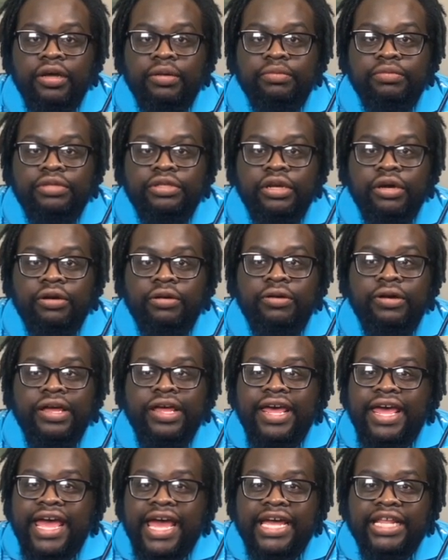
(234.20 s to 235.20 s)
So
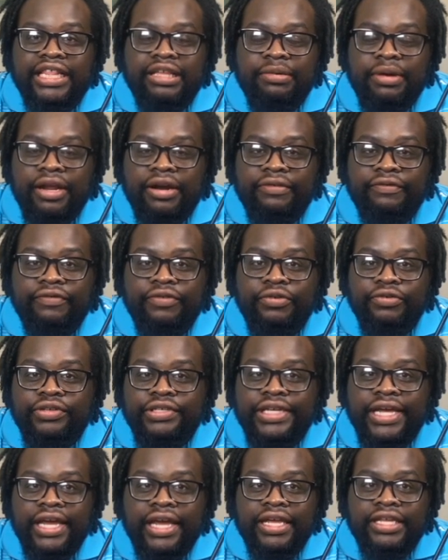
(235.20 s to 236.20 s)
after about a few
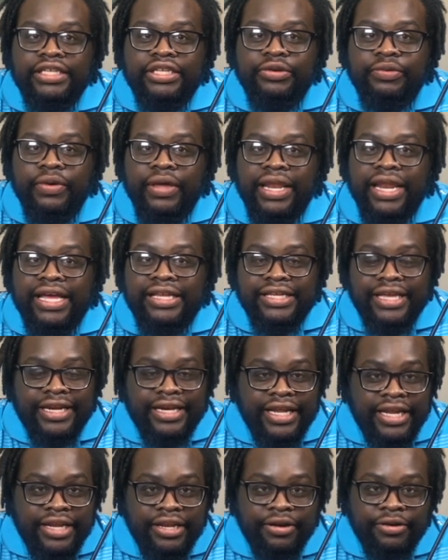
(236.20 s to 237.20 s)
seconds, he realized I
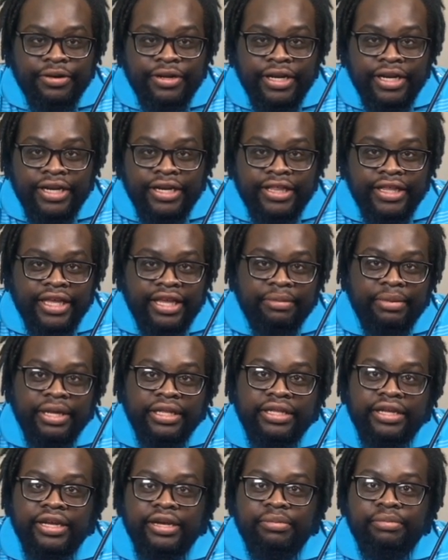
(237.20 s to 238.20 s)
didn't know anything about
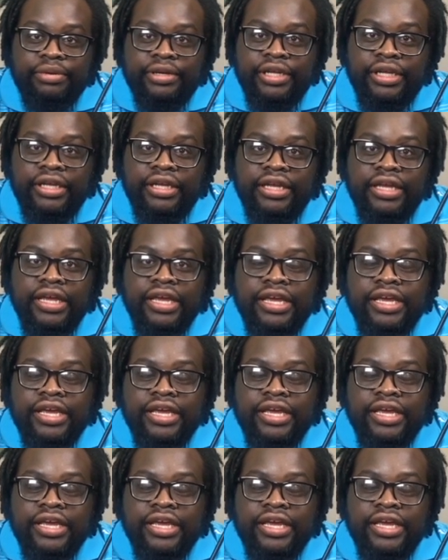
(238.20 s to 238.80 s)
the company.